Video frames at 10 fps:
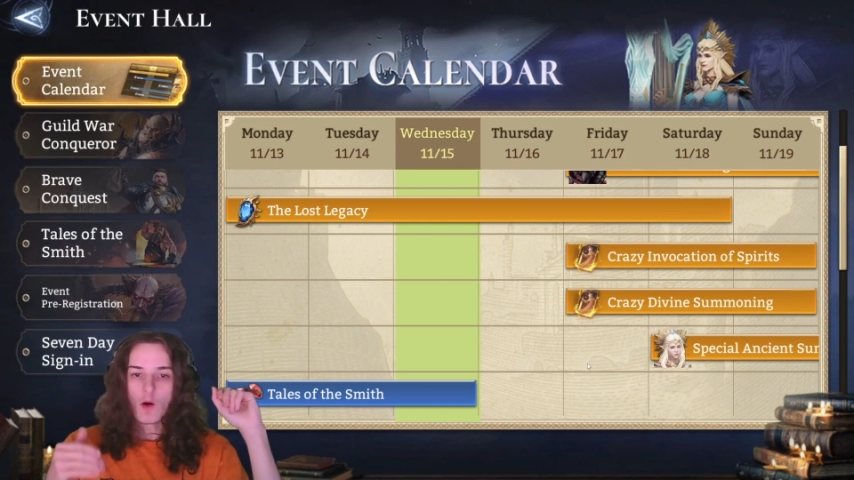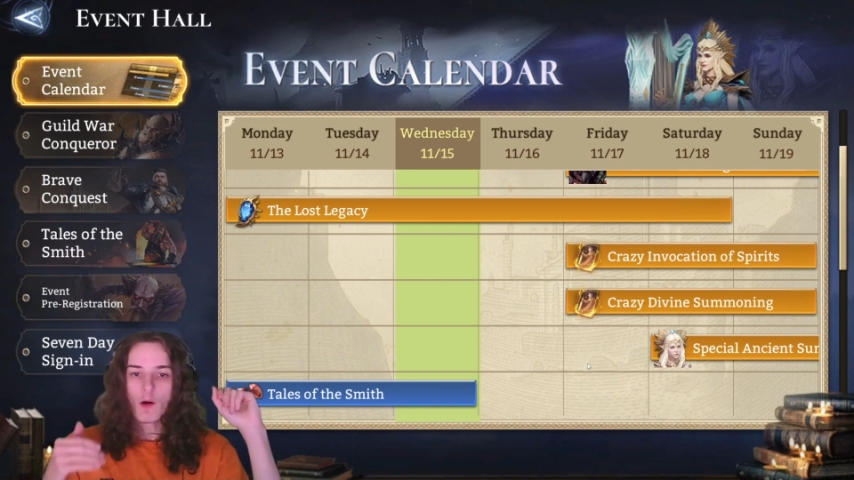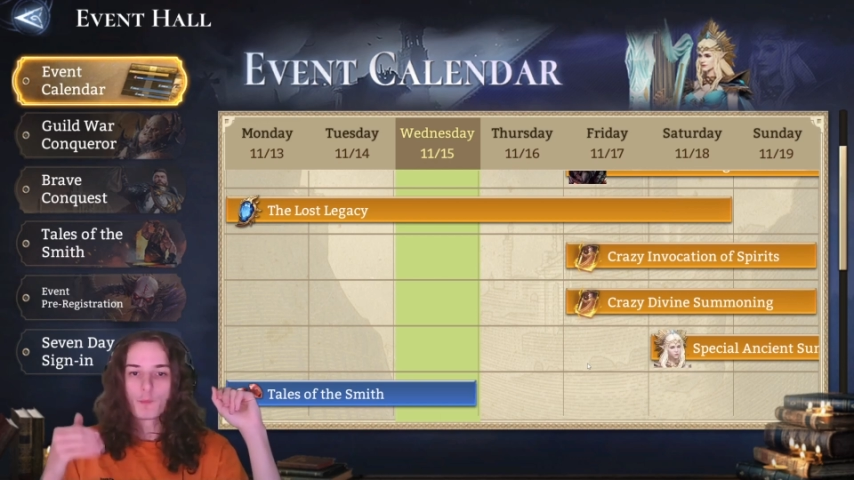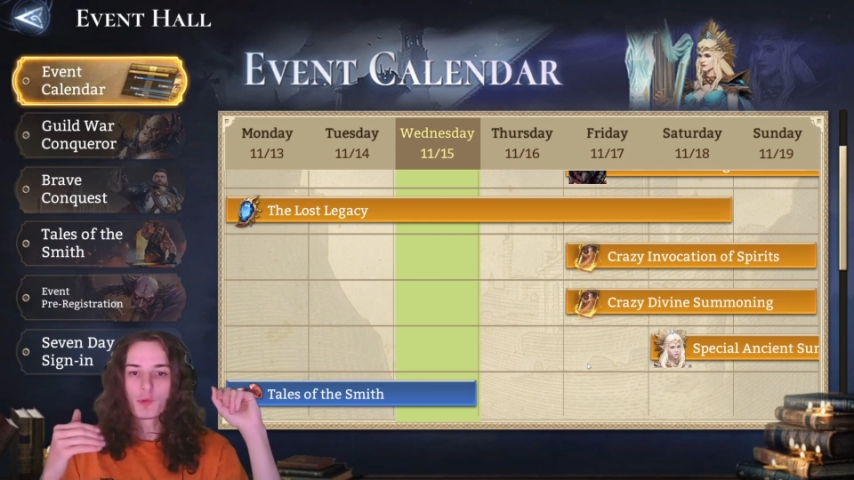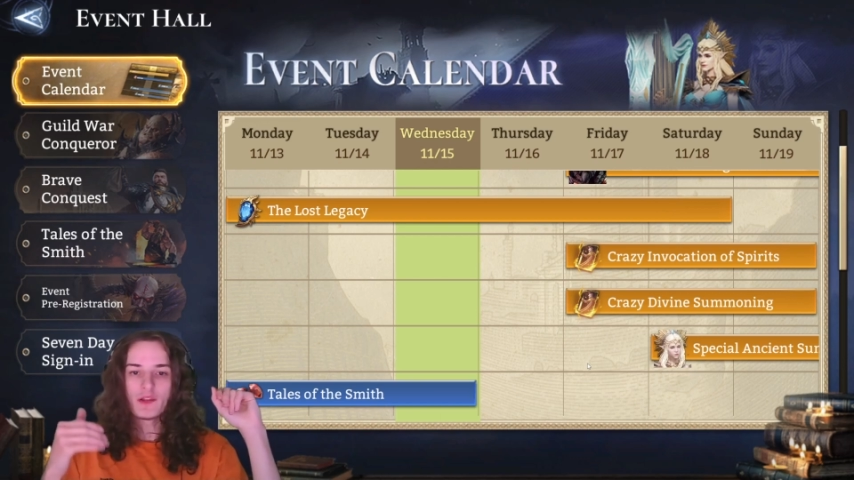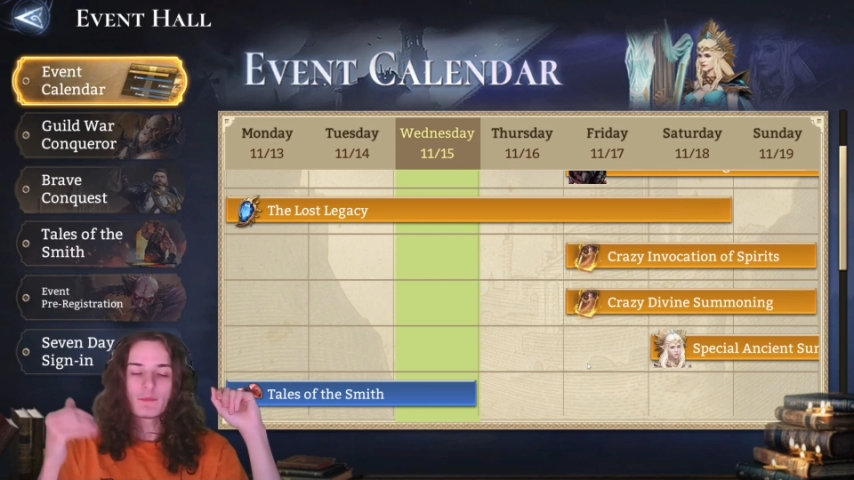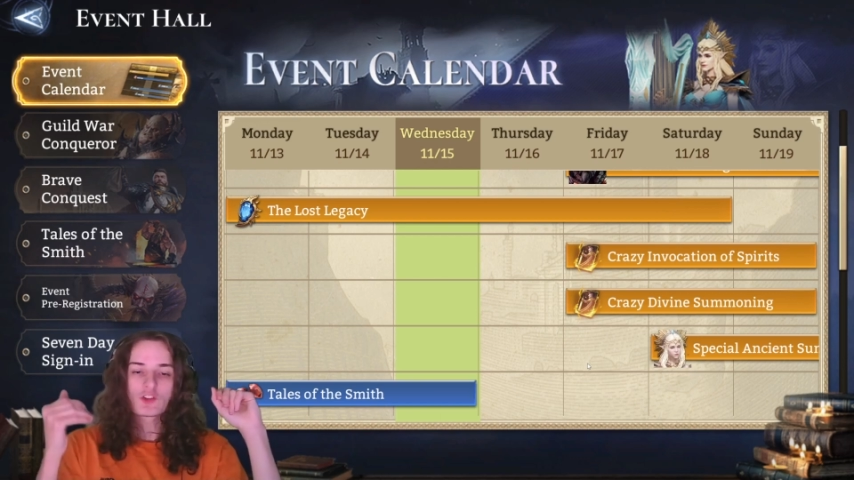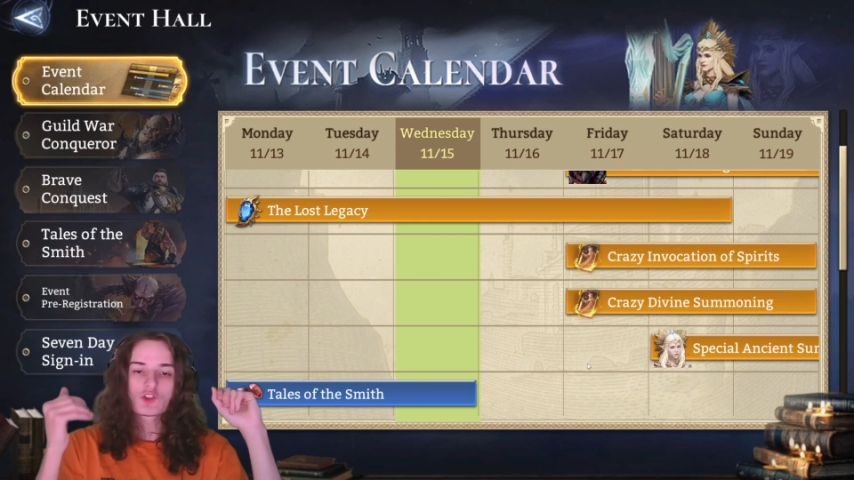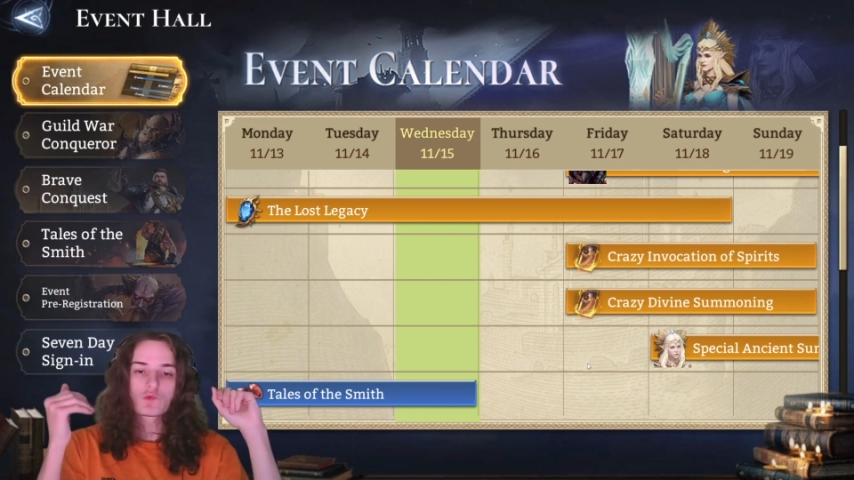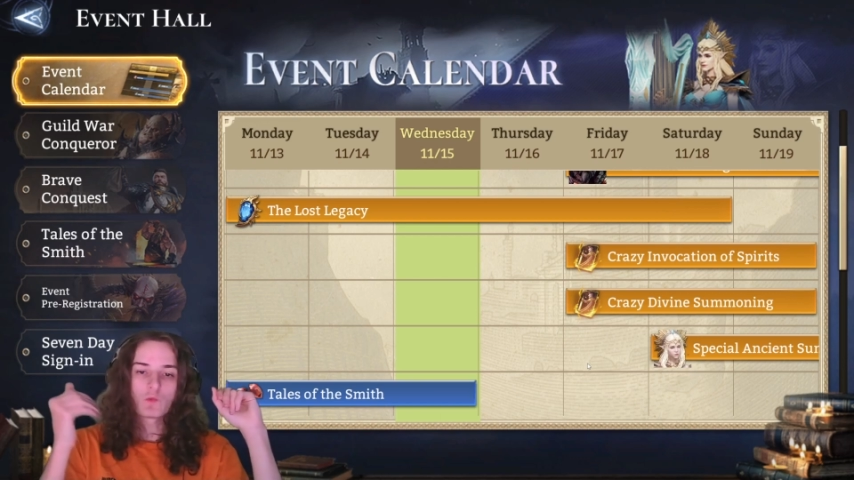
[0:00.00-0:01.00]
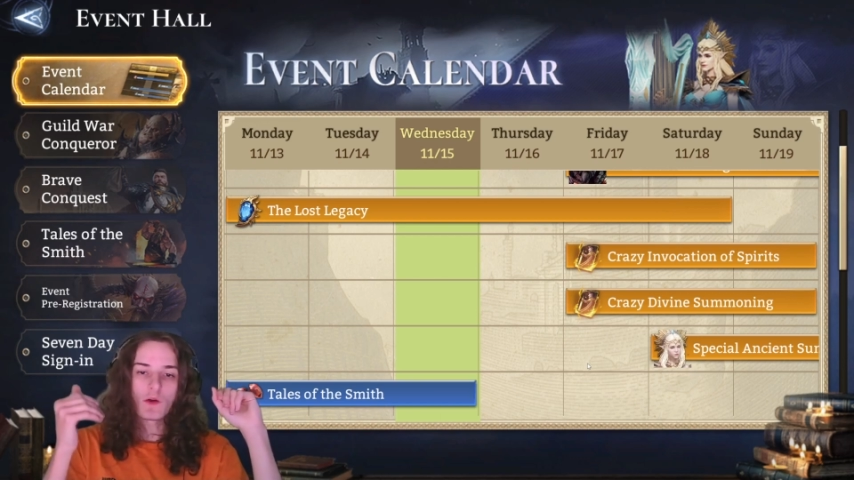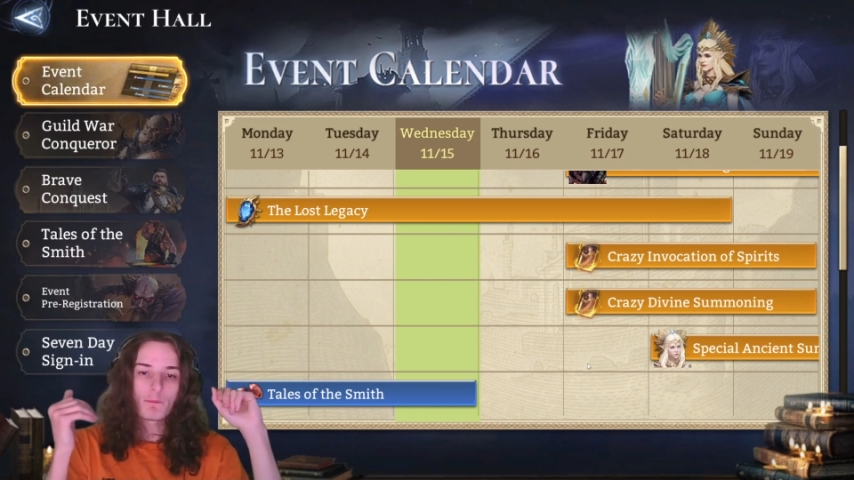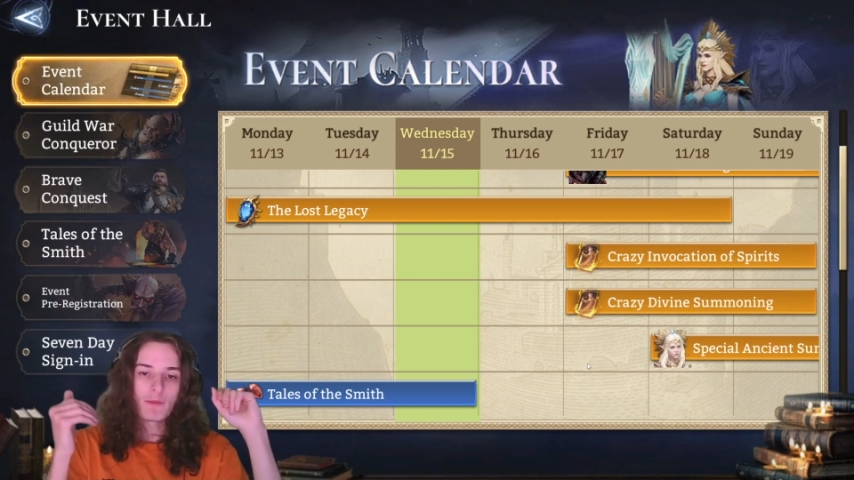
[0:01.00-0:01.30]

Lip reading: or pretty much 1